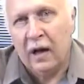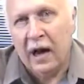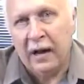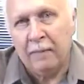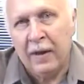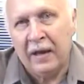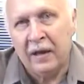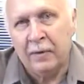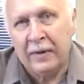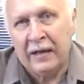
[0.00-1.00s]
on many
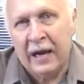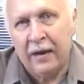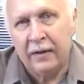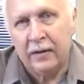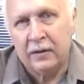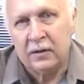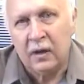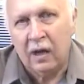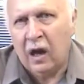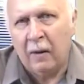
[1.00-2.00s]
of the medallions.
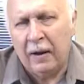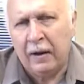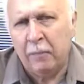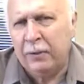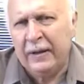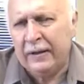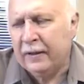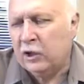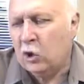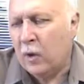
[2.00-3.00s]
Uh, a
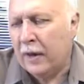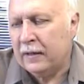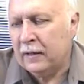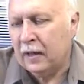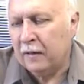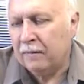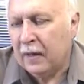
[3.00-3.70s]
completely new idea.